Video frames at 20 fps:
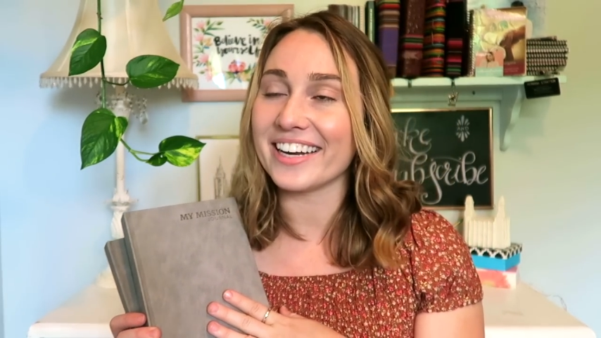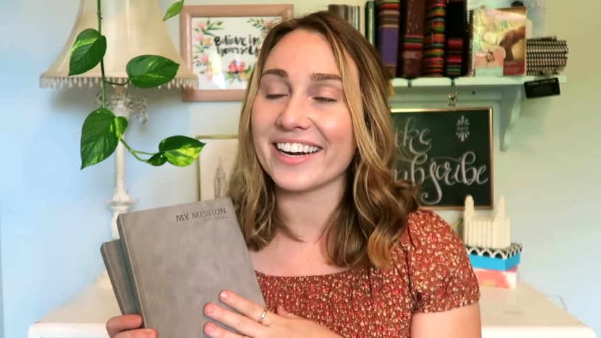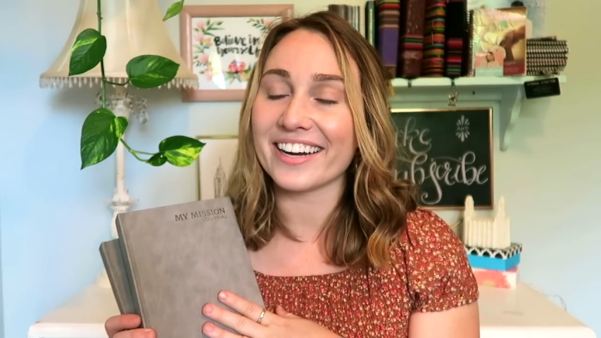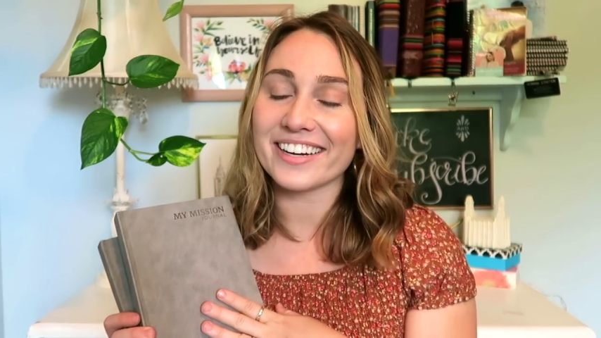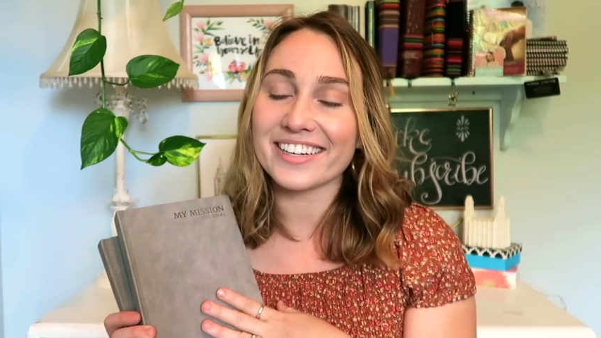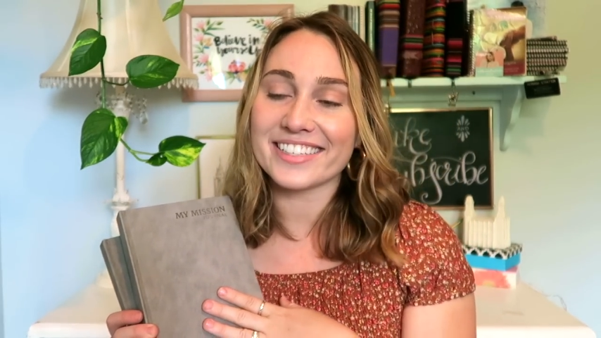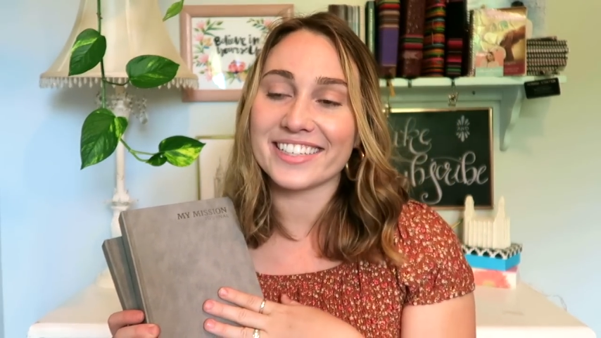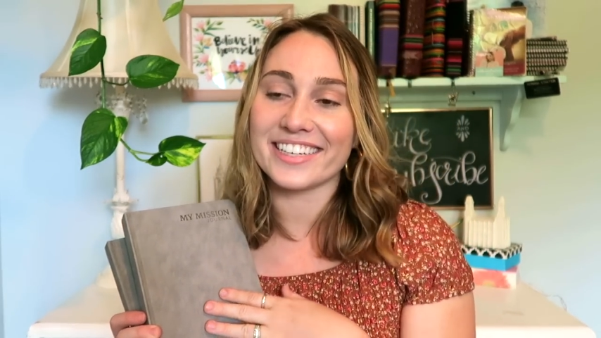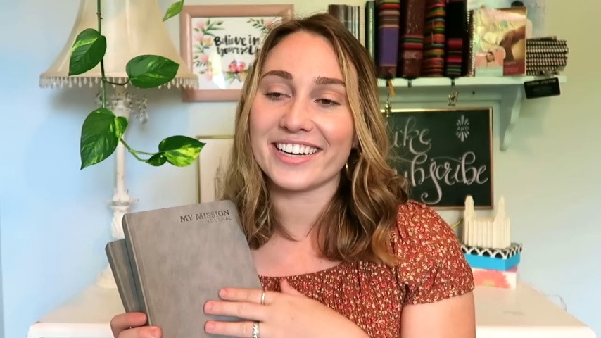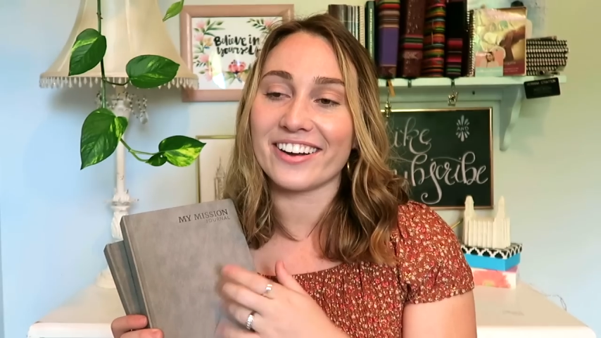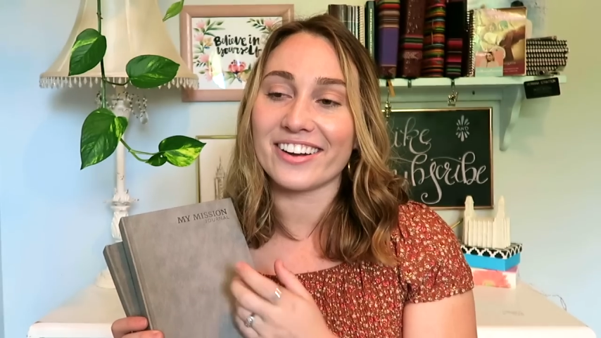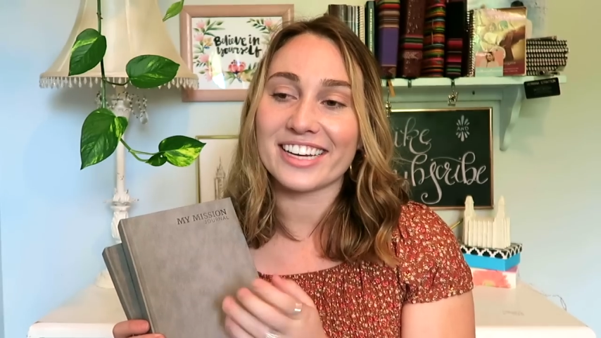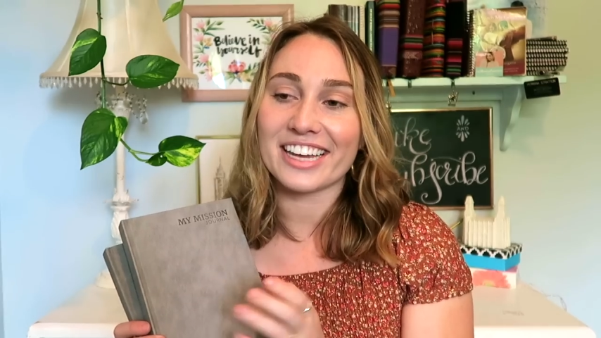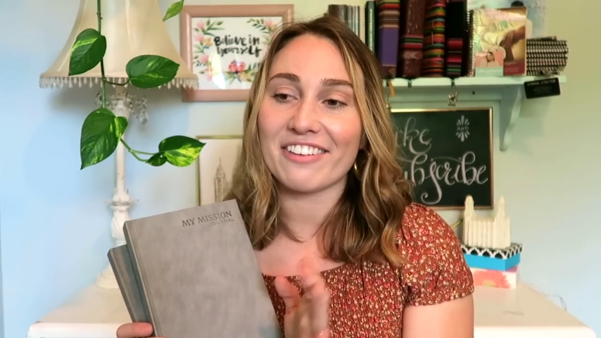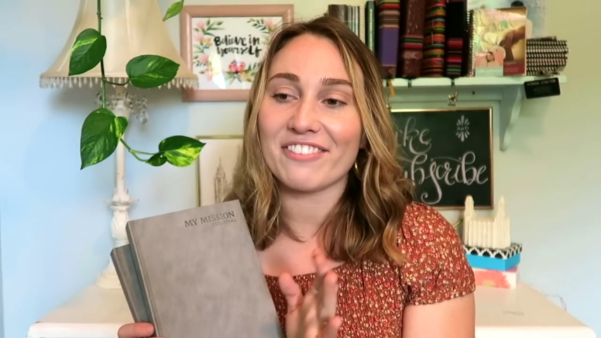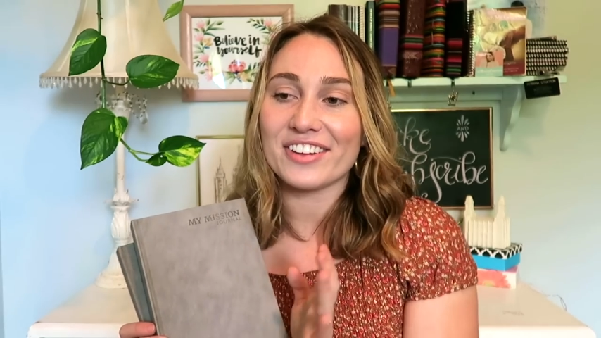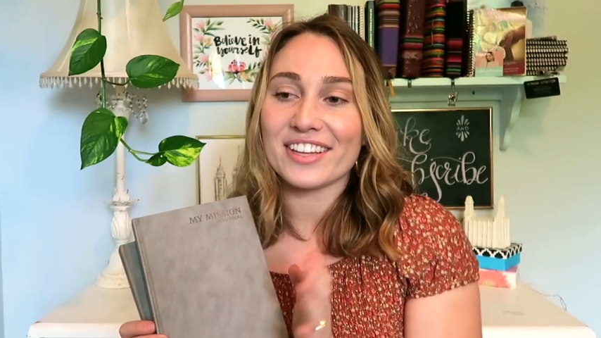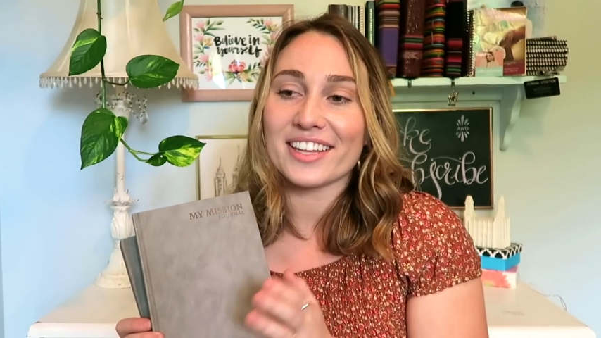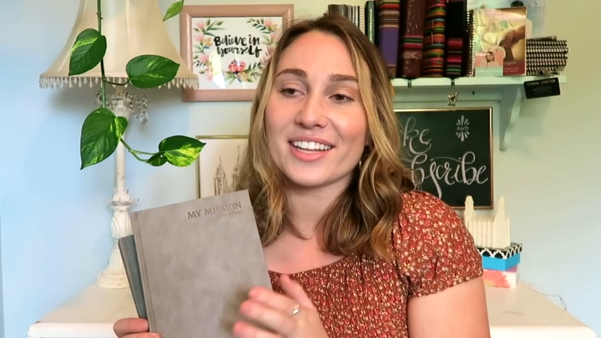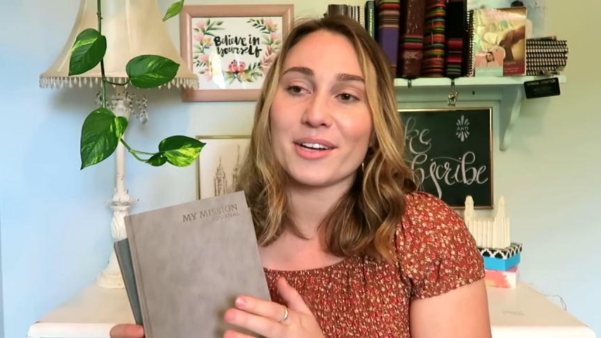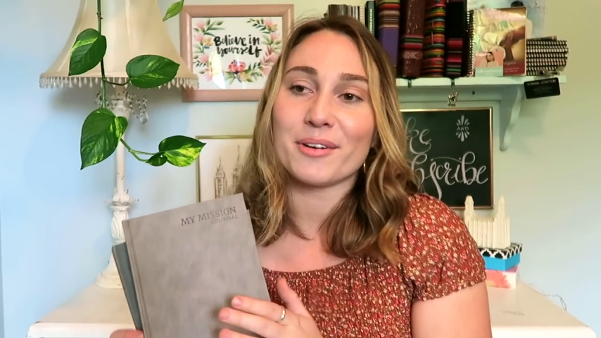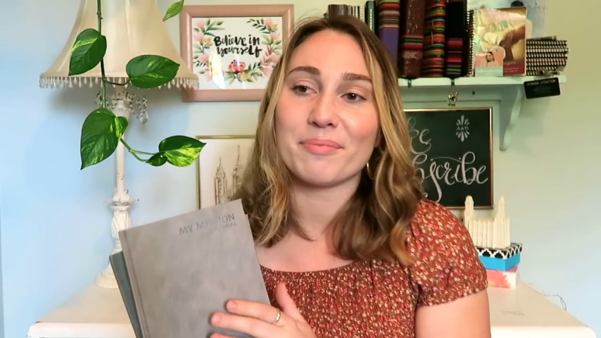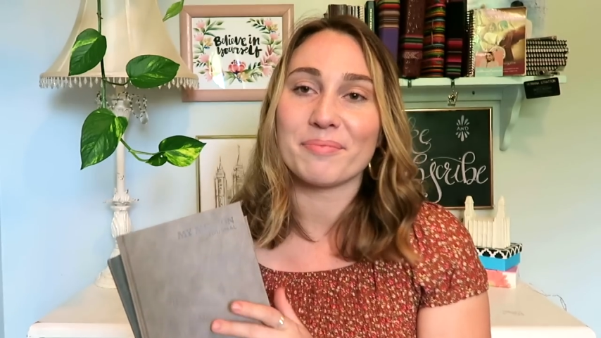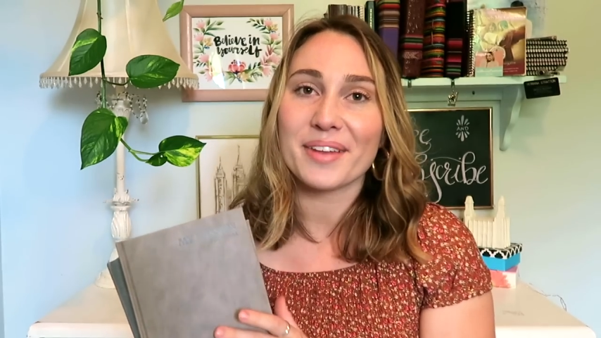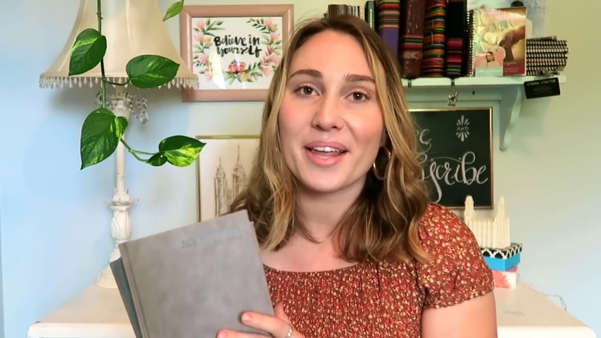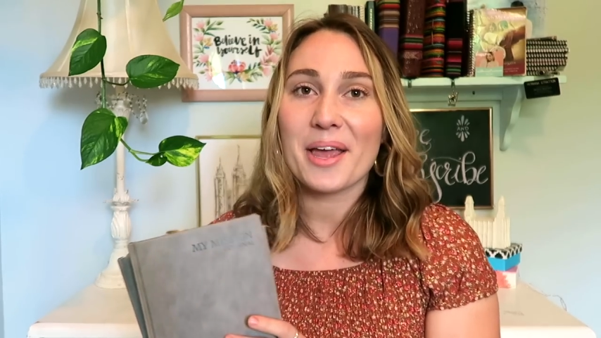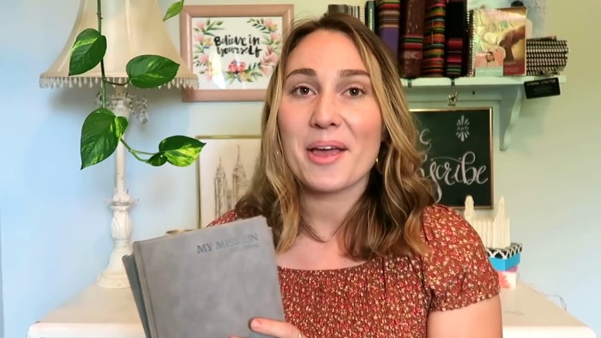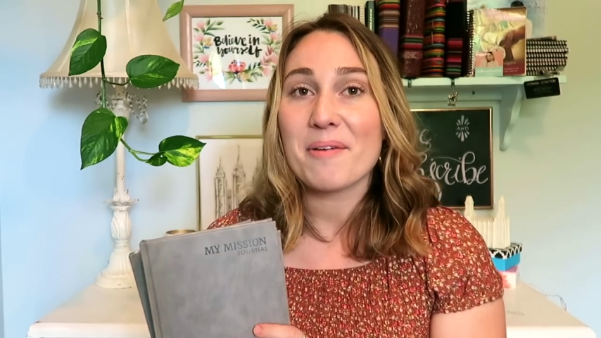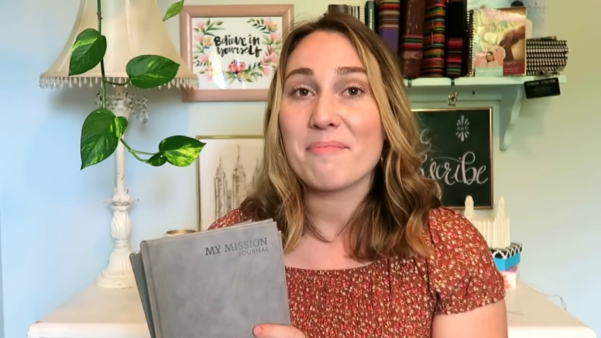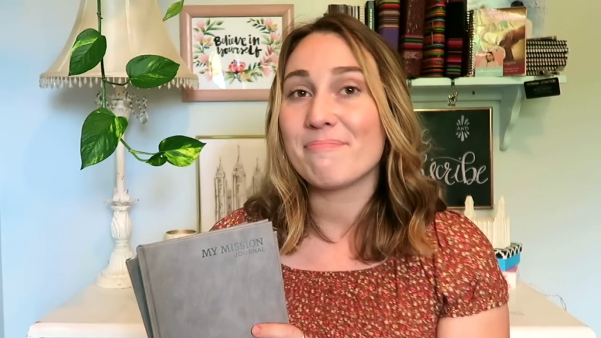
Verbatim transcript: here to, you know, give you a little